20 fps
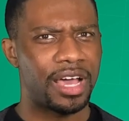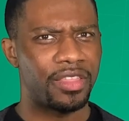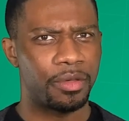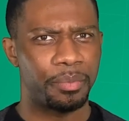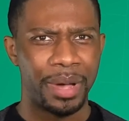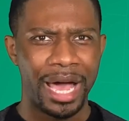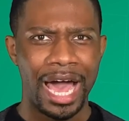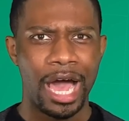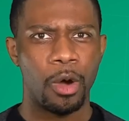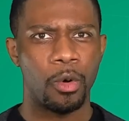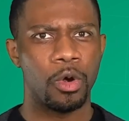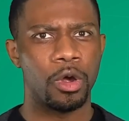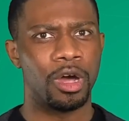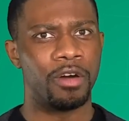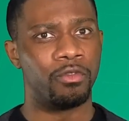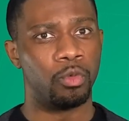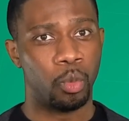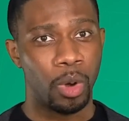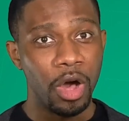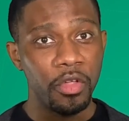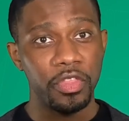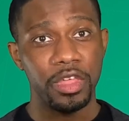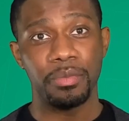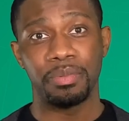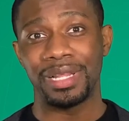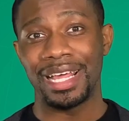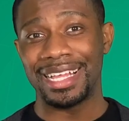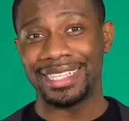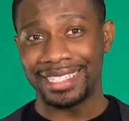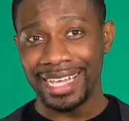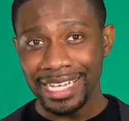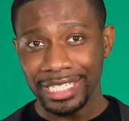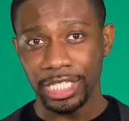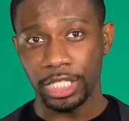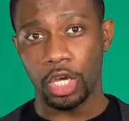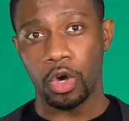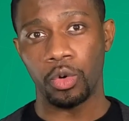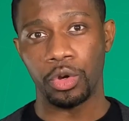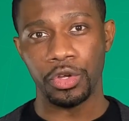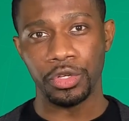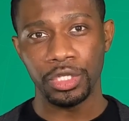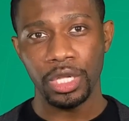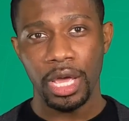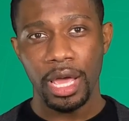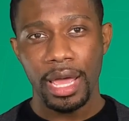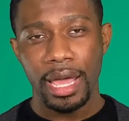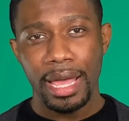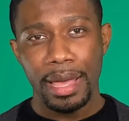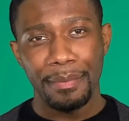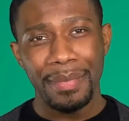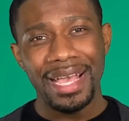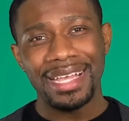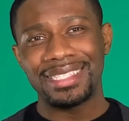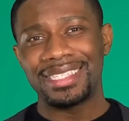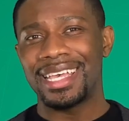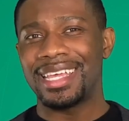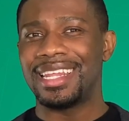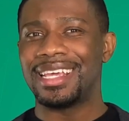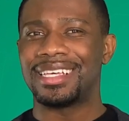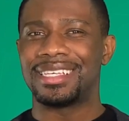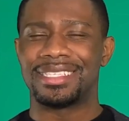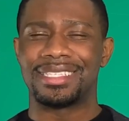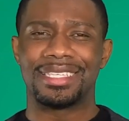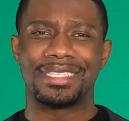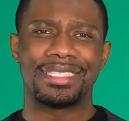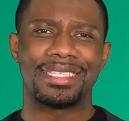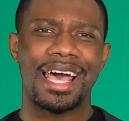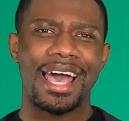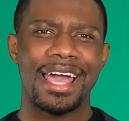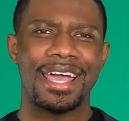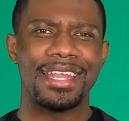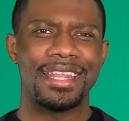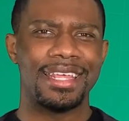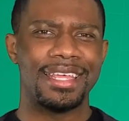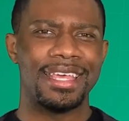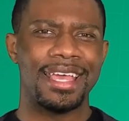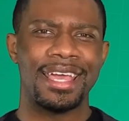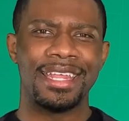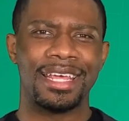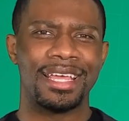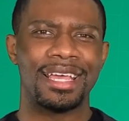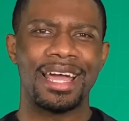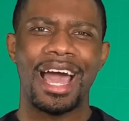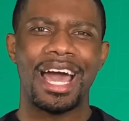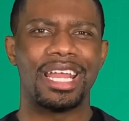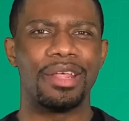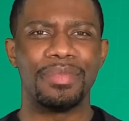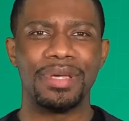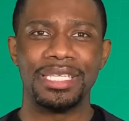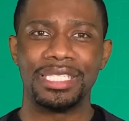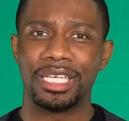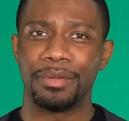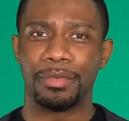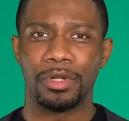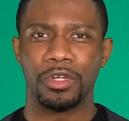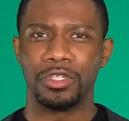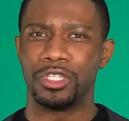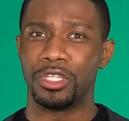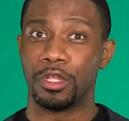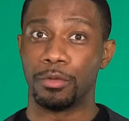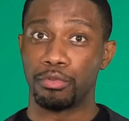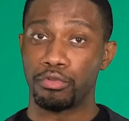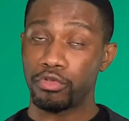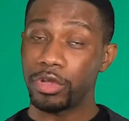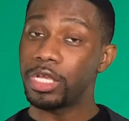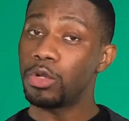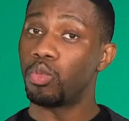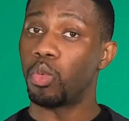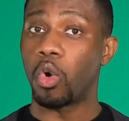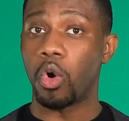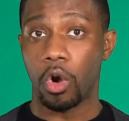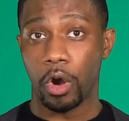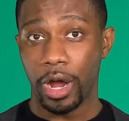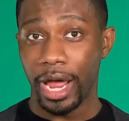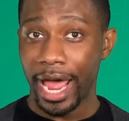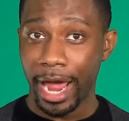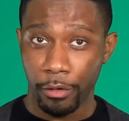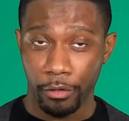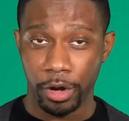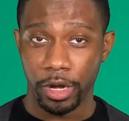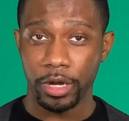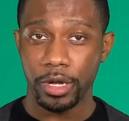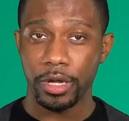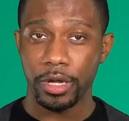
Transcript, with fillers: the power of wealthy plantation owners, maintaining a society and economy similar to the pre war era.